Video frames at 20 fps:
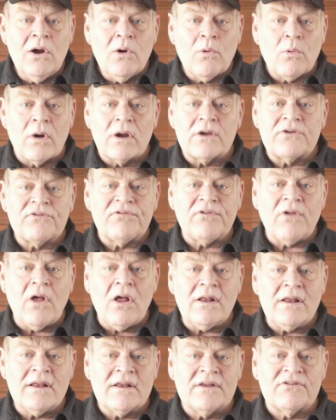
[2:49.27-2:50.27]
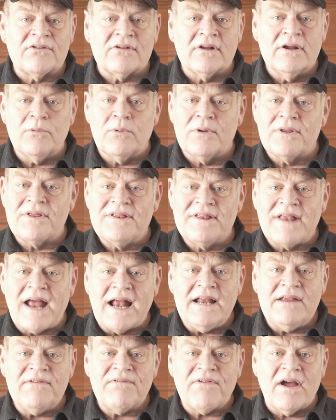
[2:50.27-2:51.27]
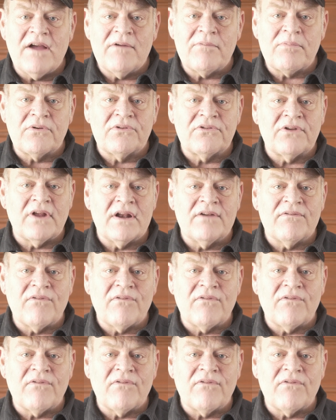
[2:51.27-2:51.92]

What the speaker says: works flawlessly with 95%